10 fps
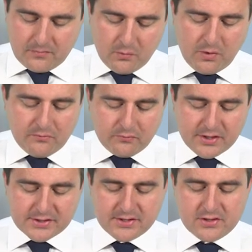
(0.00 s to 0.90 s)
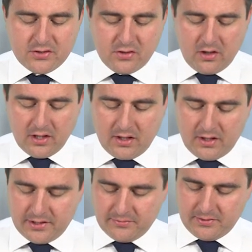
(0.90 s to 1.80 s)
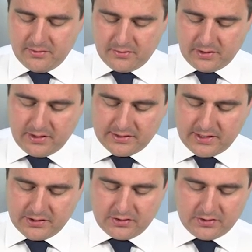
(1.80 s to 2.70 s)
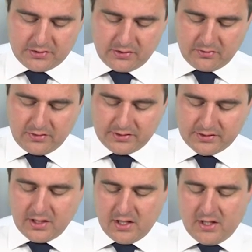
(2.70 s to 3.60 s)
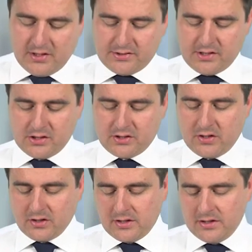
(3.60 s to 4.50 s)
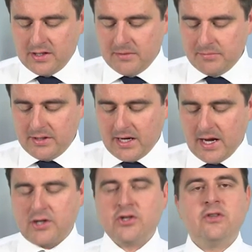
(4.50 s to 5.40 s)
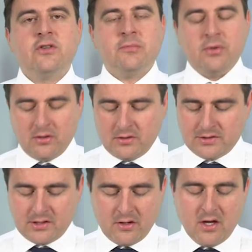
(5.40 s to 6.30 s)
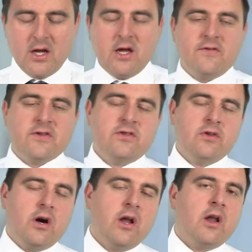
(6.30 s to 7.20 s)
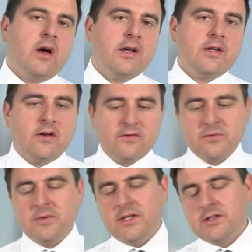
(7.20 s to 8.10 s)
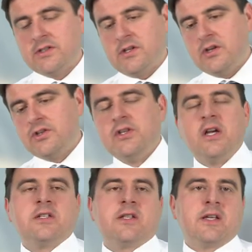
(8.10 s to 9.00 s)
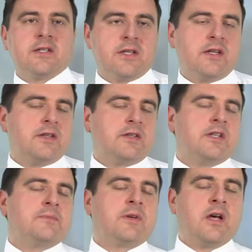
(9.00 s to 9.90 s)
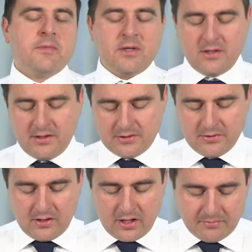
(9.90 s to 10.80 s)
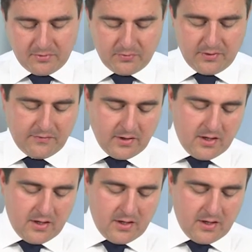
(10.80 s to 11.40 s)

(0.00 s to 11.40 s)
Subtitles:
When risk is not aligned with the organization's tolerance, such that it can then be actioned upon. So if it's not aligned, then obviously we need to adjust things so that it does become into alignment with